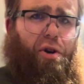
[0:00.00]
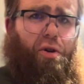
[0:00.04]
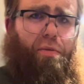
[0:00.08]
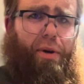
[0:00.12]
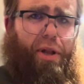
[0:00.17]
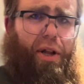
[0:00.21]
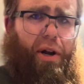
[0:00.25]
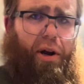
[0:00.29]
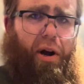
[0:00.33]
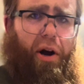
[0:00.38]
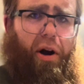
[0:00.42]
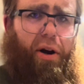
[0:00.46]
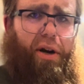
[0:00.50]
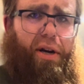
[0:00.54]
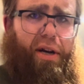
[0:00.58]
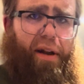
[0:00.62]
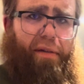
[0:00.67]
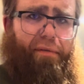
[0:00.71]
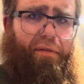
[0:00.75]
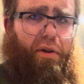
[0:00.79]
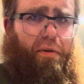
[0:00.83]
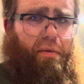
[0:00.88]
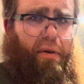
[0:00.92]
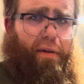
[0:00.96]
it with your garden.
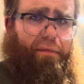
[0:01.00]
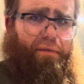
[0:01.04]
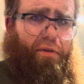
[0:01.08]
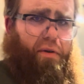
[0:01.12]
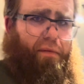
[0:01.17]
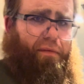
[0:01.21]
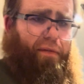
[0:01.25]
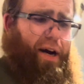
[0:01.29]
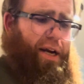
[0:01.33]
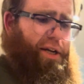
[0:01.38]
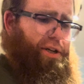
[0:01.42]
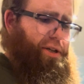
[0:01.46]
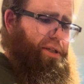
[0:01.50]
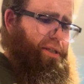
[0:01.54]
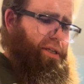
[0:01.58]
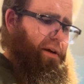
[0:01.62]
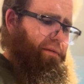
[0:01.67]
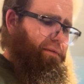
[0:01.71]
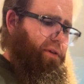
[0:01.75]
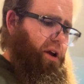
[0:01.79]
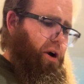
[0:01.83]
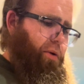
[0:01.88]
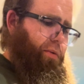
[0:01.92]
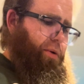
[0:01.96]
If you find
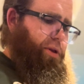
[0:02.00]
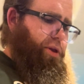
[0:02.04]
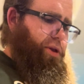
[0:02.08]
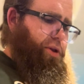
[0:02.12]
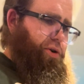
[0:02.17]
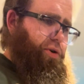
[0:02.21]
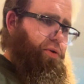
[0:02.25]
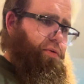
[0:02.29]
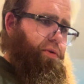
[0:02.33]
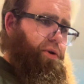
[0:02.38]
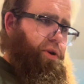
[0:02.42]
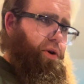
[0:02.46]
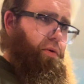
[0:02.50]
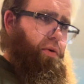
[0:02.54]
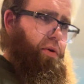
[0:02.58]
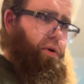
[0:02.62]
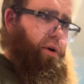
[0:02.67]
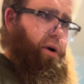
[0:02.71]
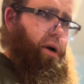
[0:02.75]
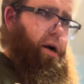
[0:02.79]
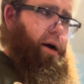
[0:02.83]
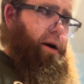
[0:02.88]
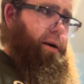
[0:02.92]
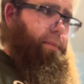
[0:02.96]
yourself going through
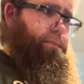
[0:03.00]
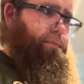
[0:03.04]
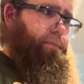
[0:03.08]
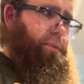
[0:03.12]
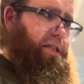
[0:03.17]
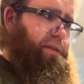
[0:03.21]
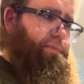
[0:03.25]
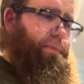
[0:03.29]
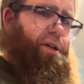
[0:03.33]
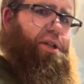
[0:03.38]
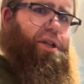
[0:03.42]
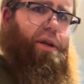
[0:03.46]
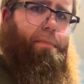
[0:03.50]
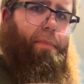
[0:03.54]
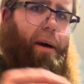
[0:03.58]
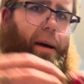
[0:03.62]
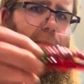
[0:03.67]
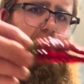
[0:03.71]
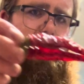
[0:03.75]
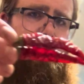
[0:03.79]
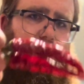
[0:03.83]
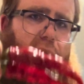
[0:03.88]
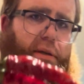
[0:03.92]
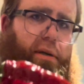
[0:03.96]
your especially
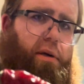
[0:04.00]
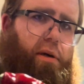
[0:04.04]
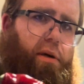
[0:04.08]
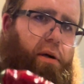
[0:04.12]
peppers